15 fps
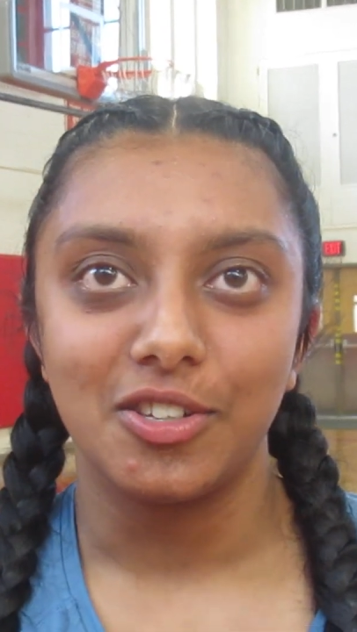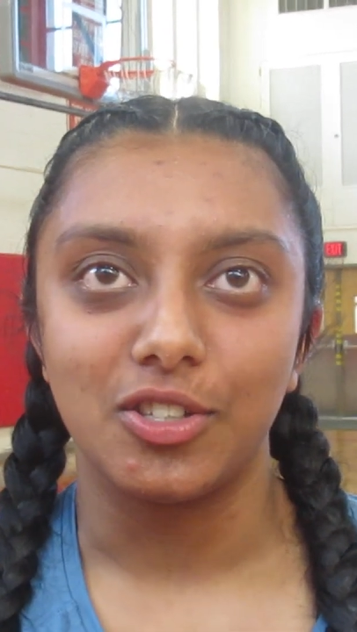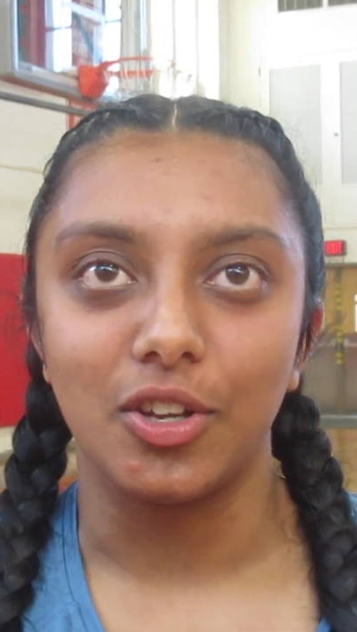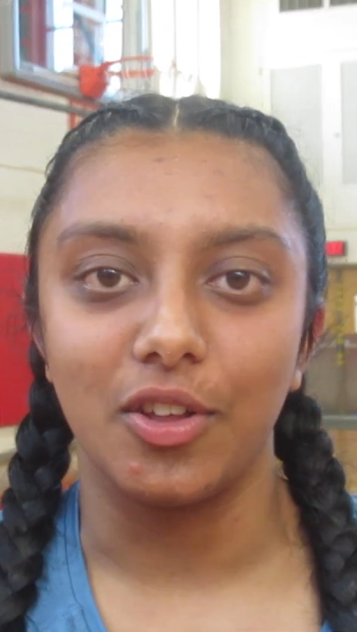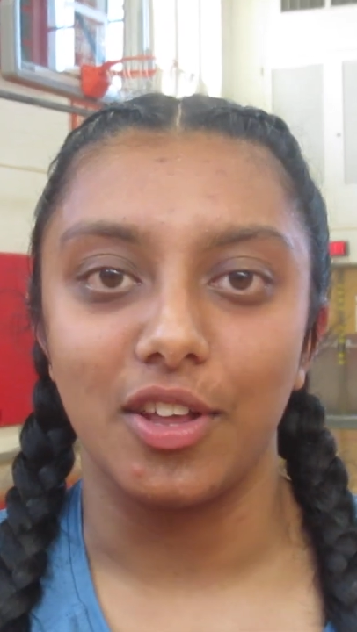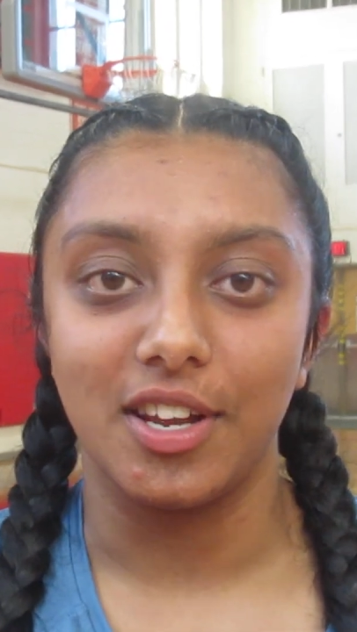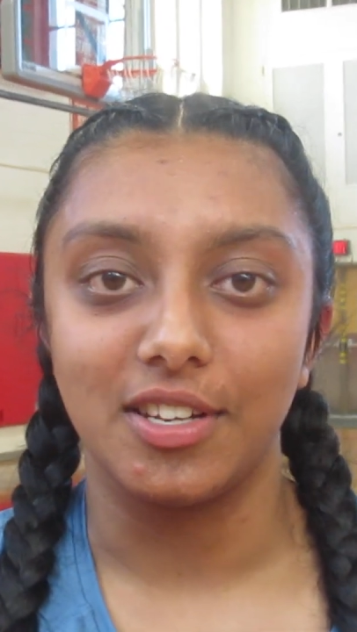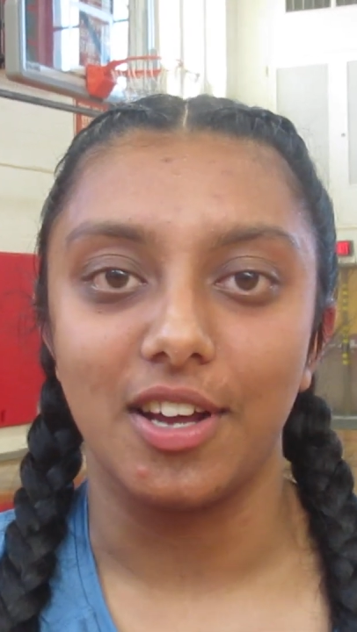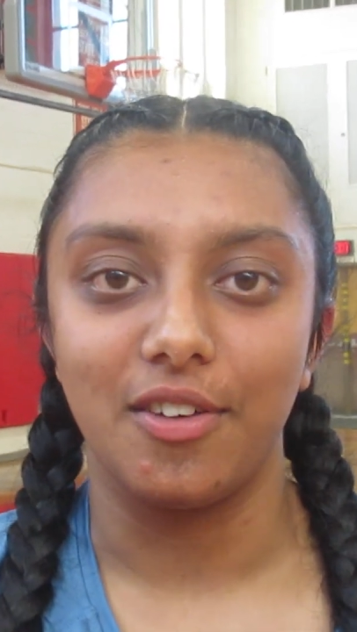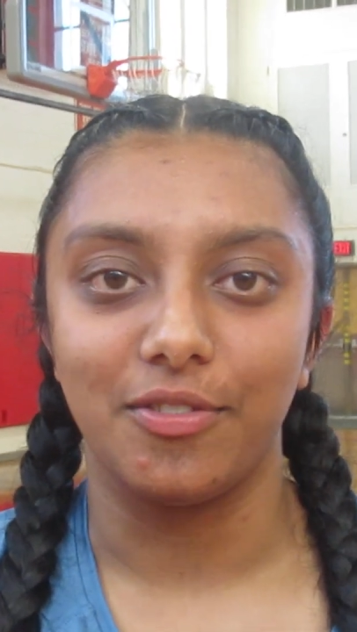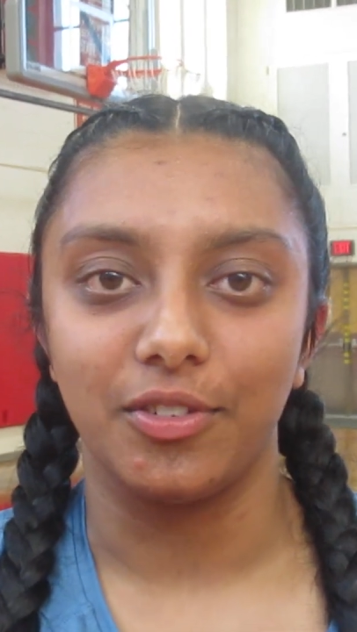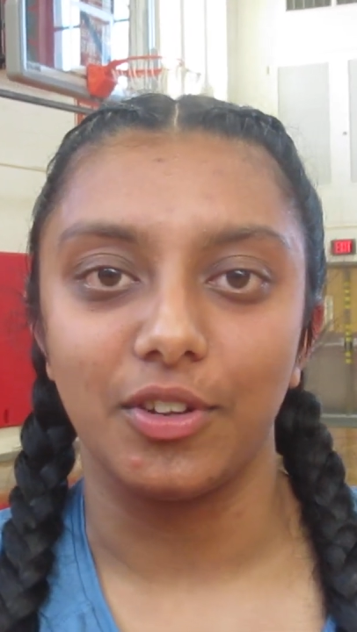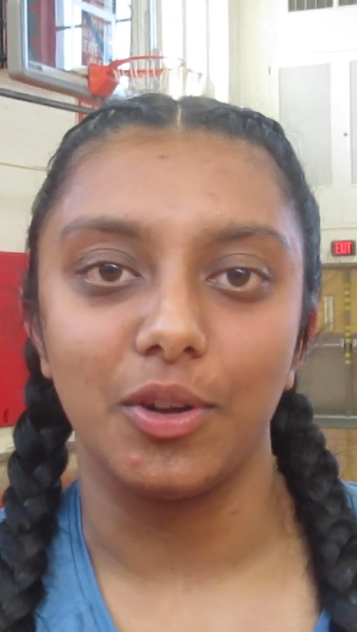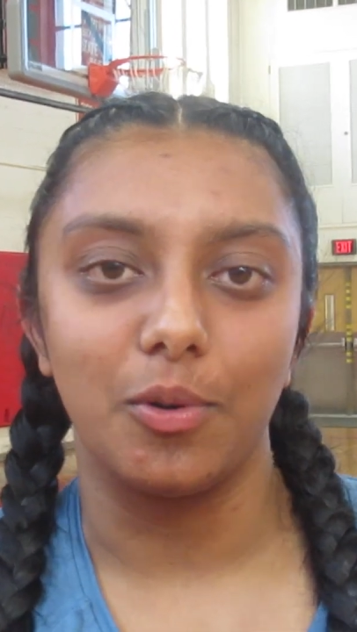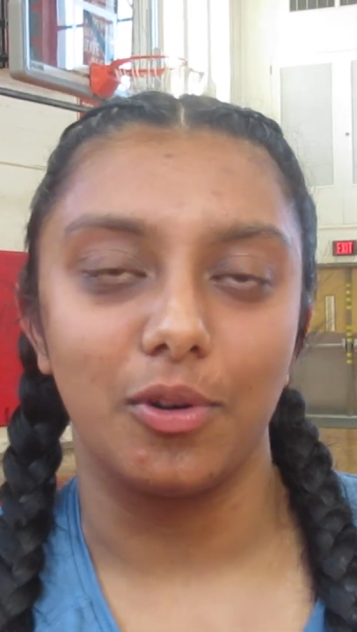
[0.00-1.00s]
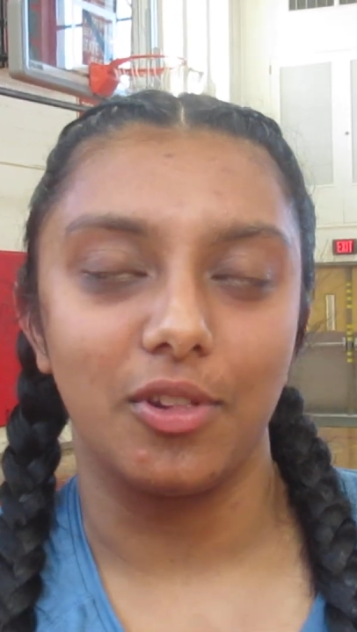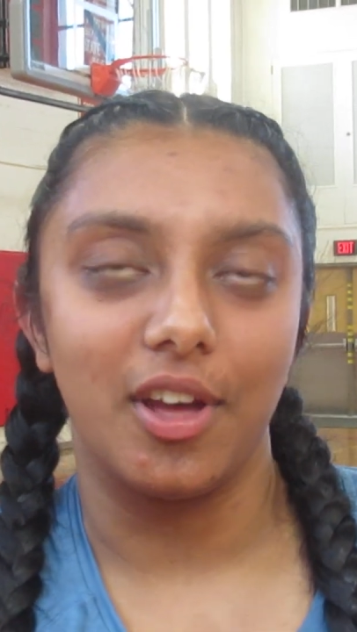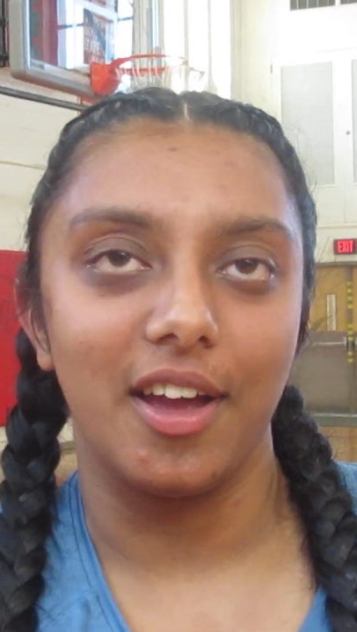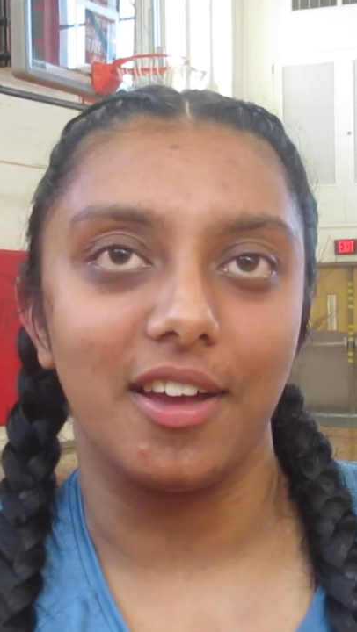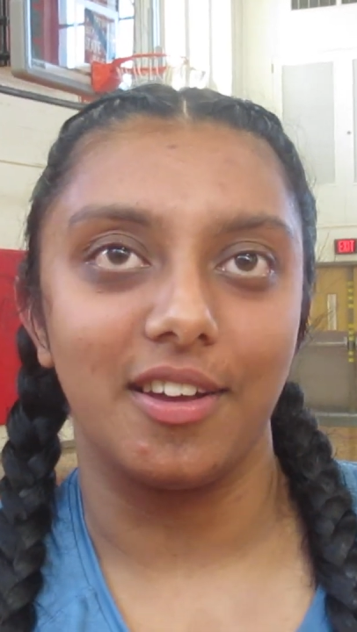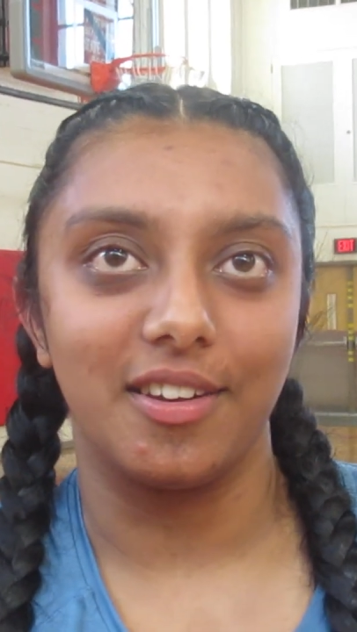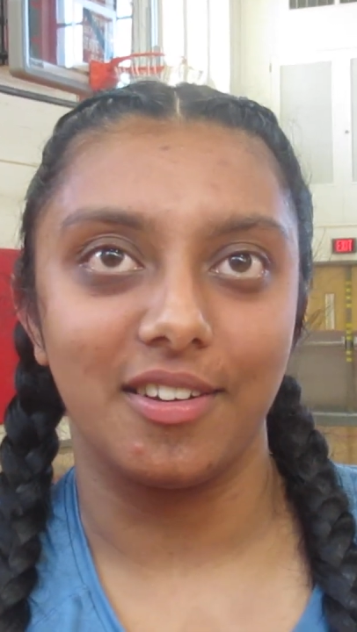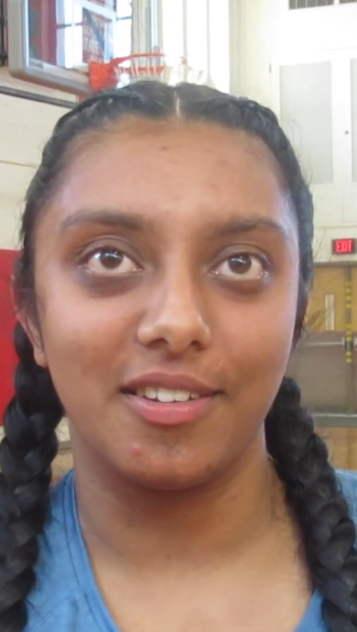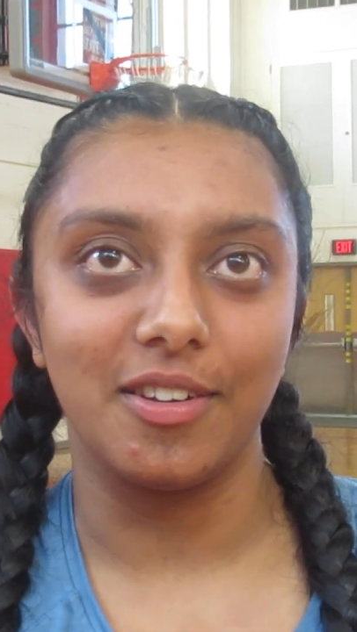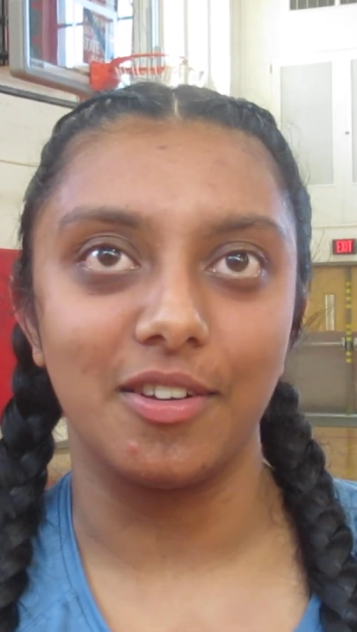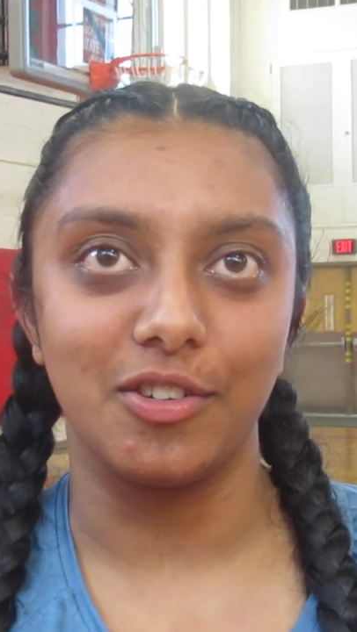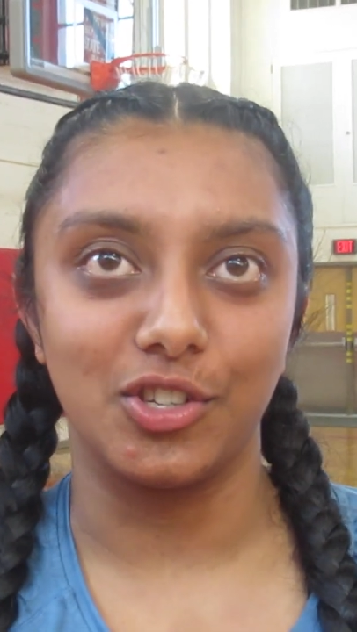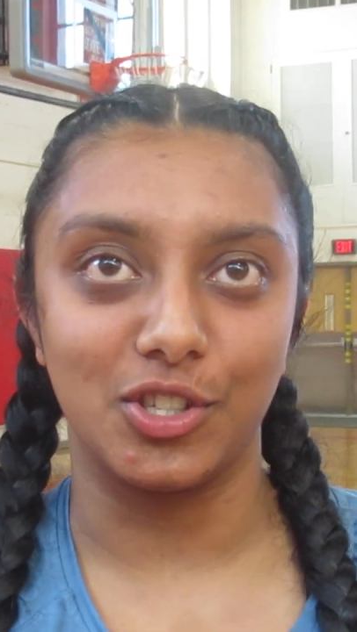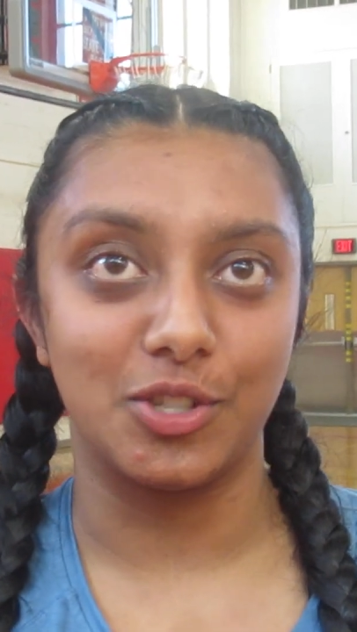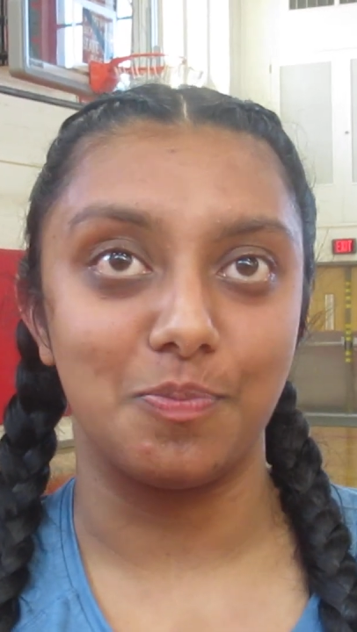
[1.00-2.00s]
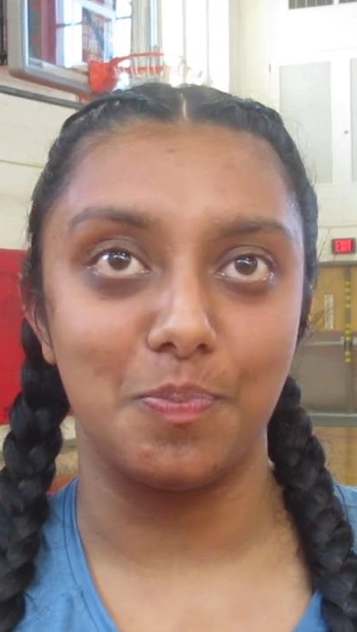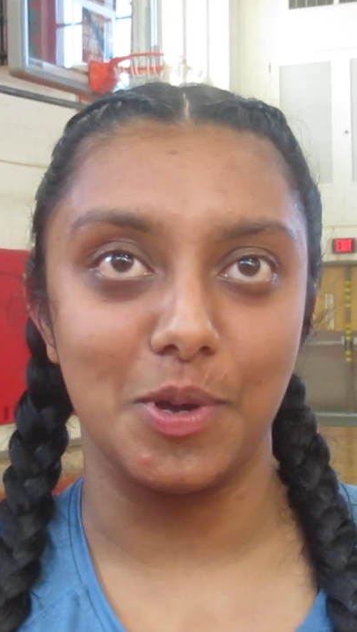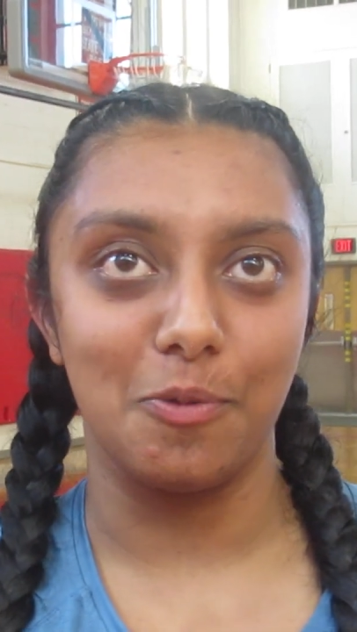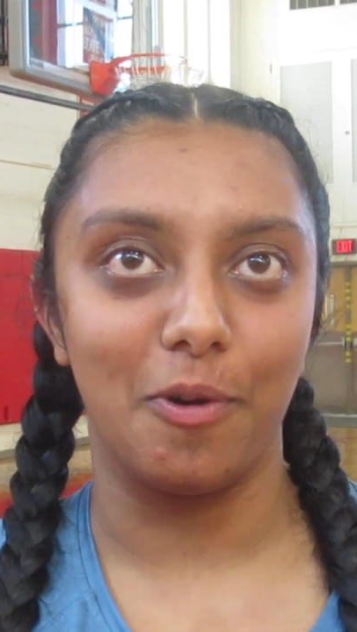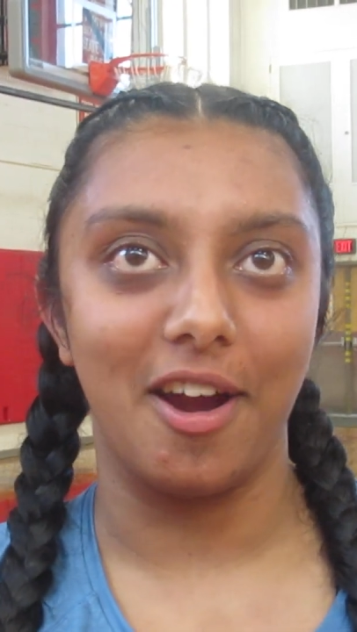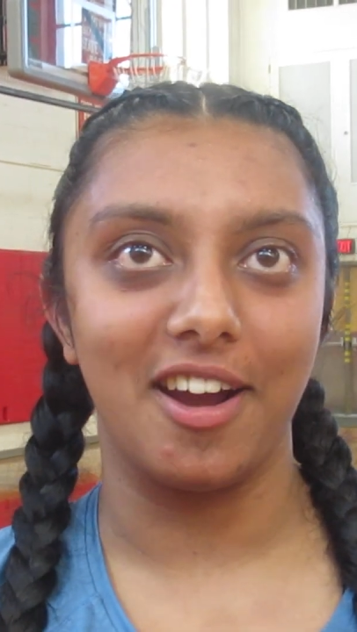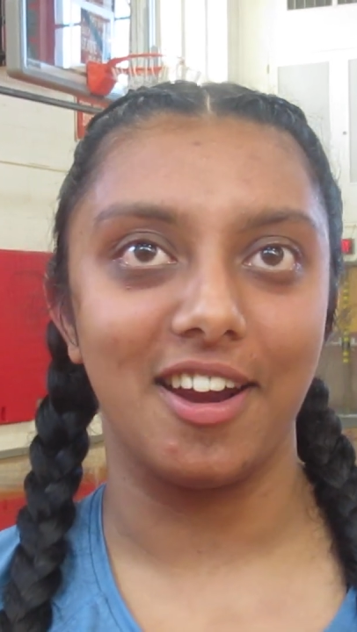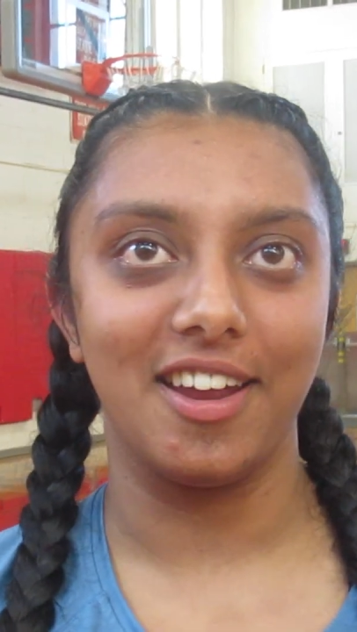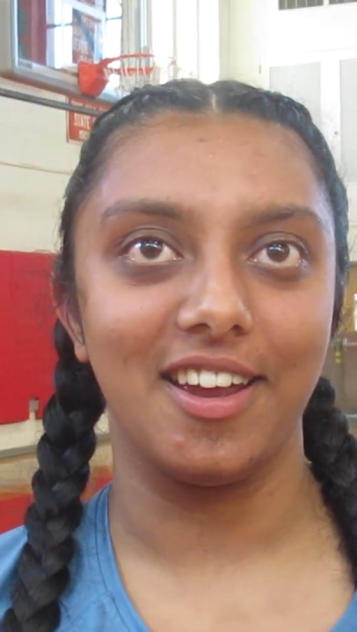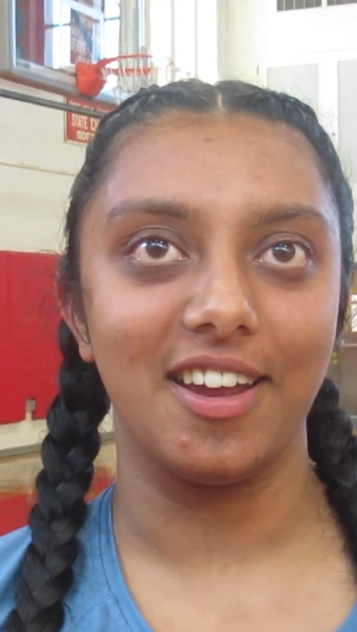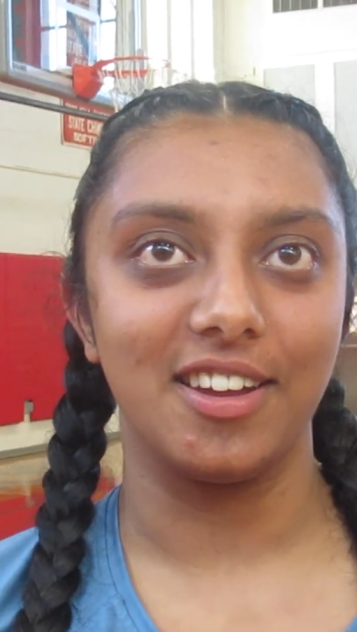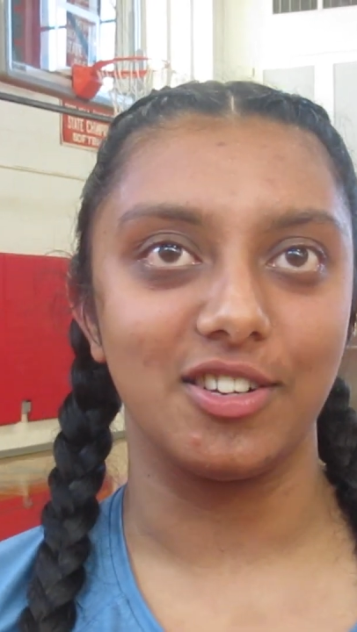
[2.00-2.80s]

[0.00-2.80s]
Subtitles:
So they definitely were like, just be ready.